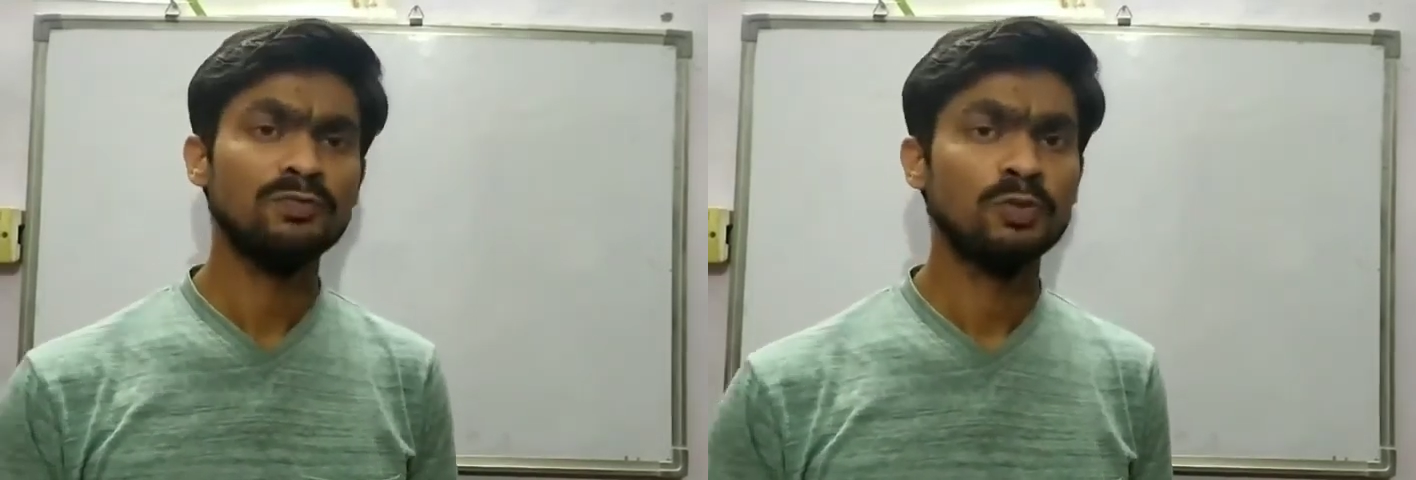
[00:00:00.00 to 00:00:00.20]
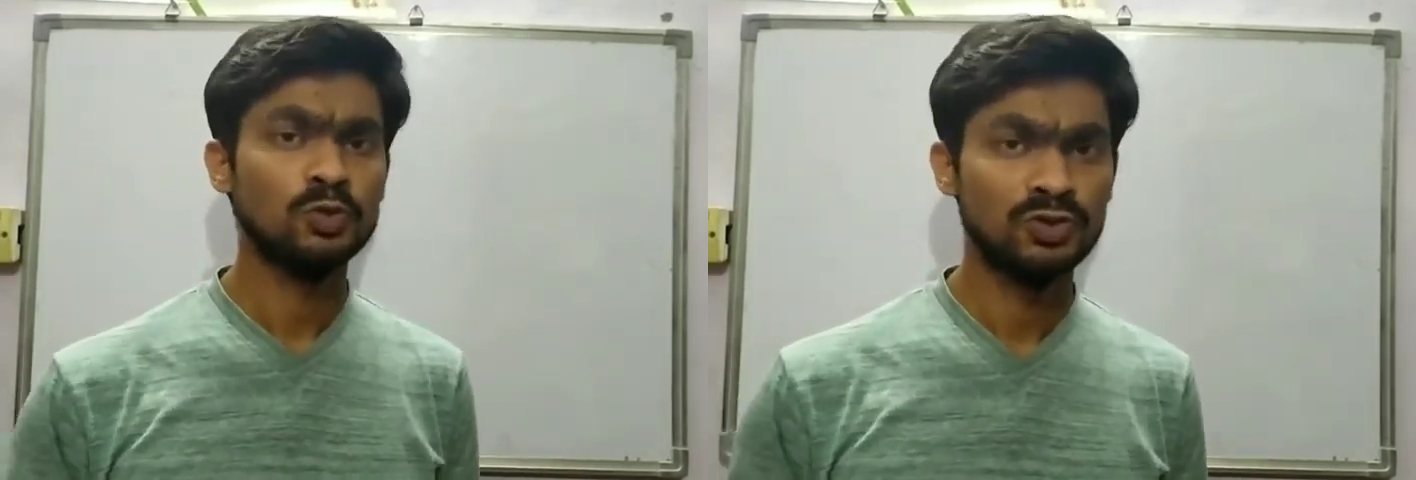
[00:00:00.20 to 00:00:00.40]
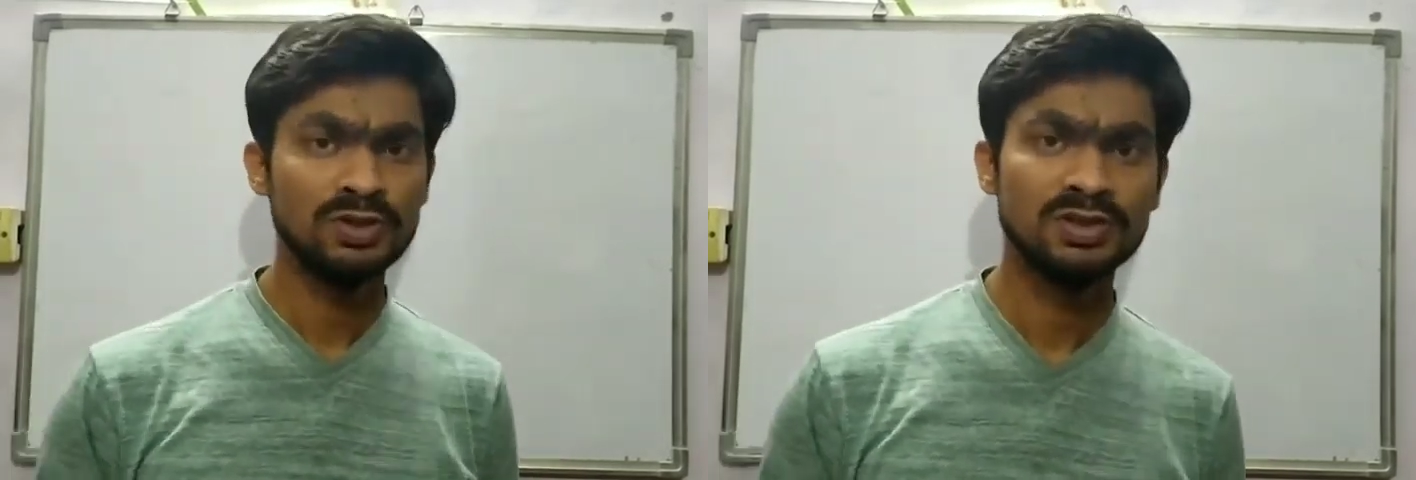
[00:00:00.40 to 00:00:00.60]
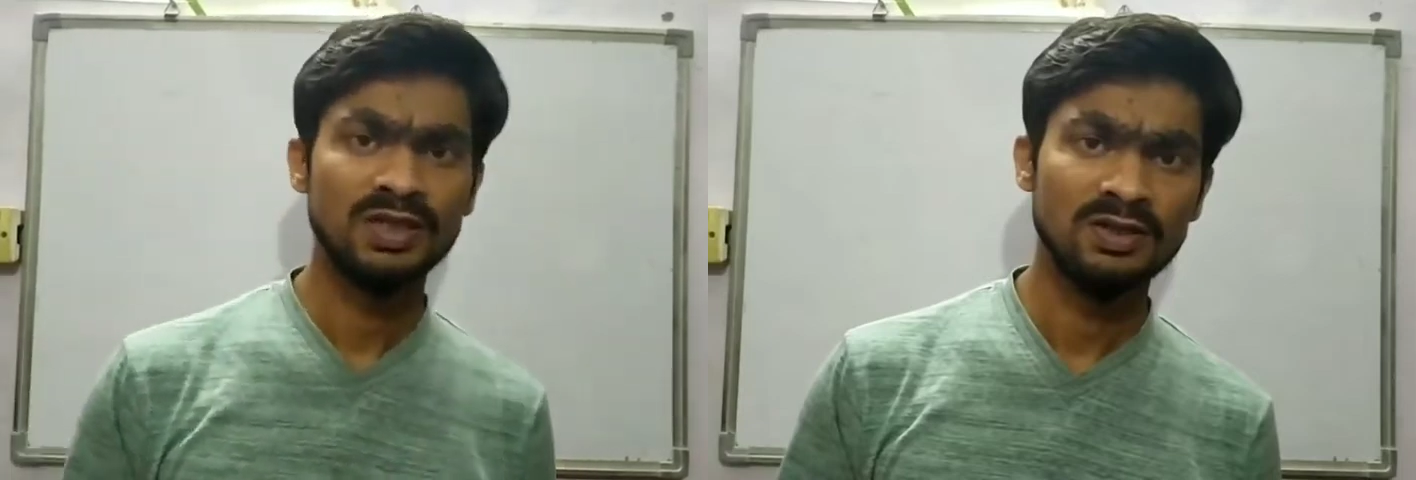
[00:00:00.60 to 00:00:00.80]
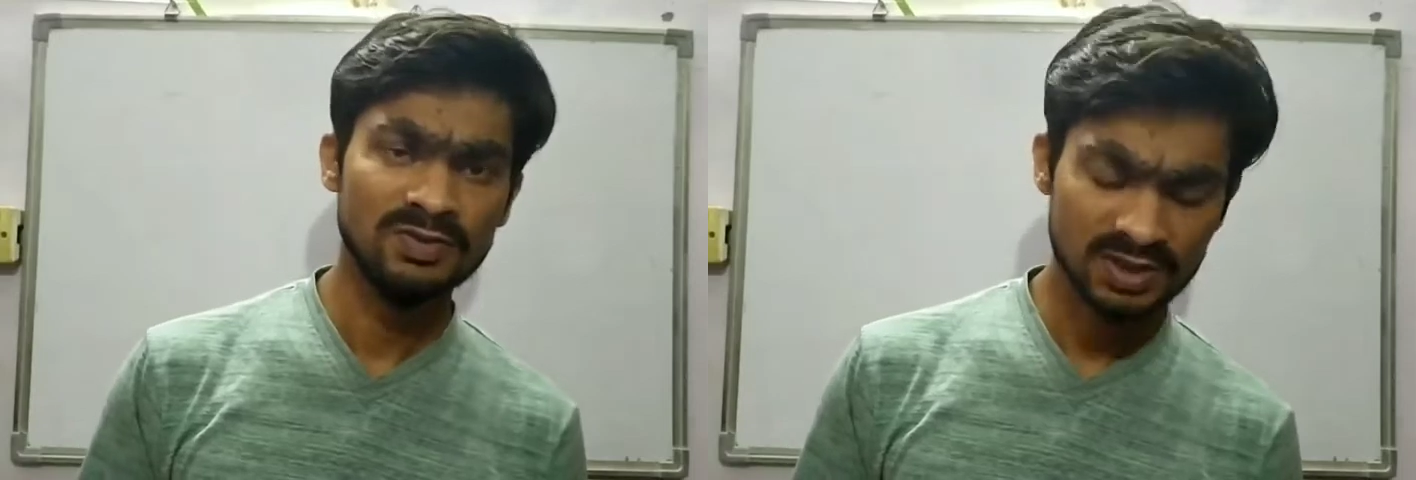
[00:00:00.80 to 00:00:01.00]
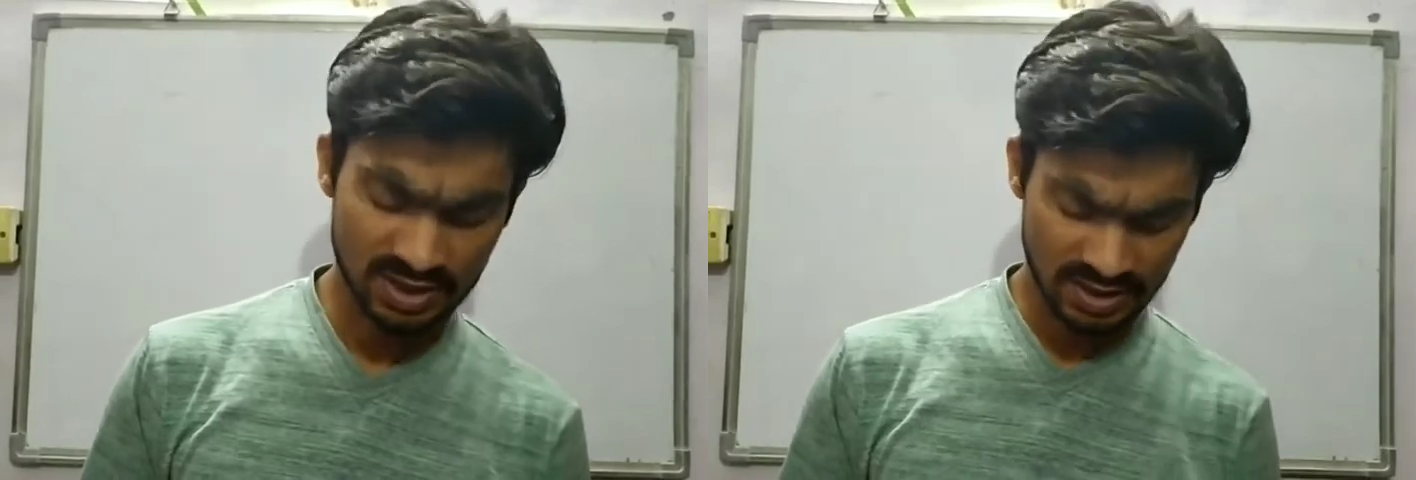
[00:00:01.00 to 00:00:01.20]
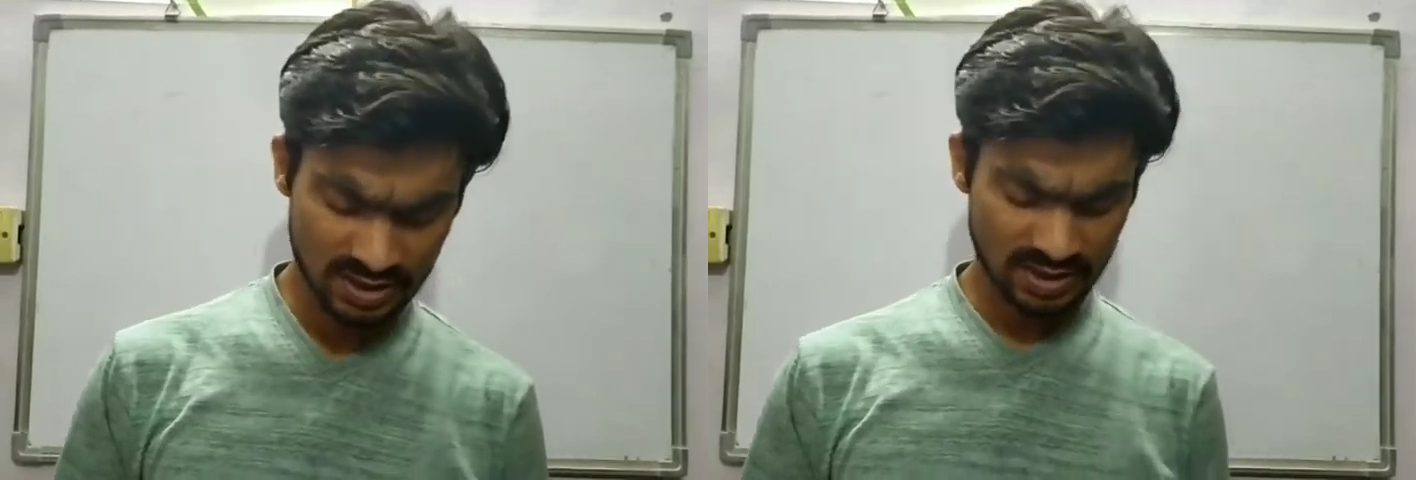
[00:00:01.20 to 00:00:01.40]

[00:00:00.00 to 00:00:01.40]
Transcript: motions that we see